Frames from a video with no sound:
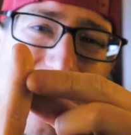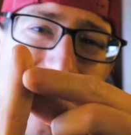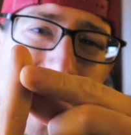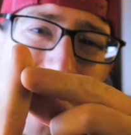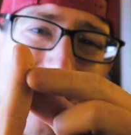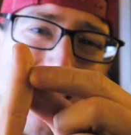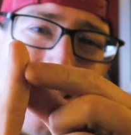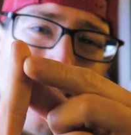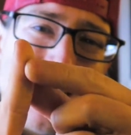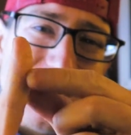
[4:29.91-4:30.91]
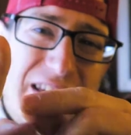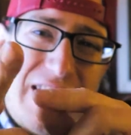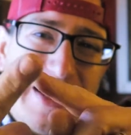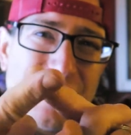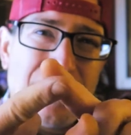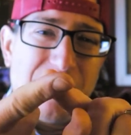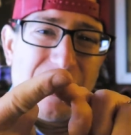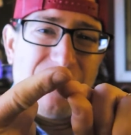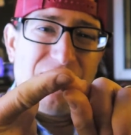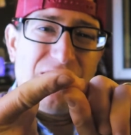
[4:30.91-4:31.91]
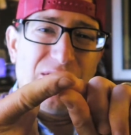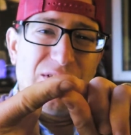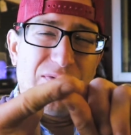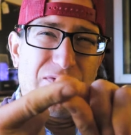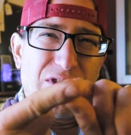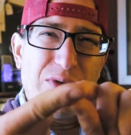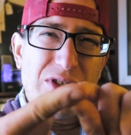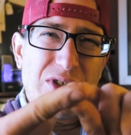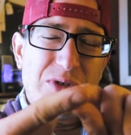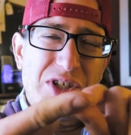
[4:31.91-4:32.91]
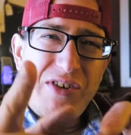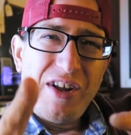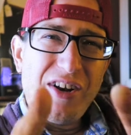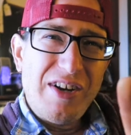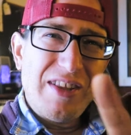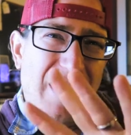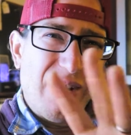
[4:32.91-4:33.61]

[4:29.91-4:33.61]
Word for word: on my skin, except I could feel the fluid squishing underneath.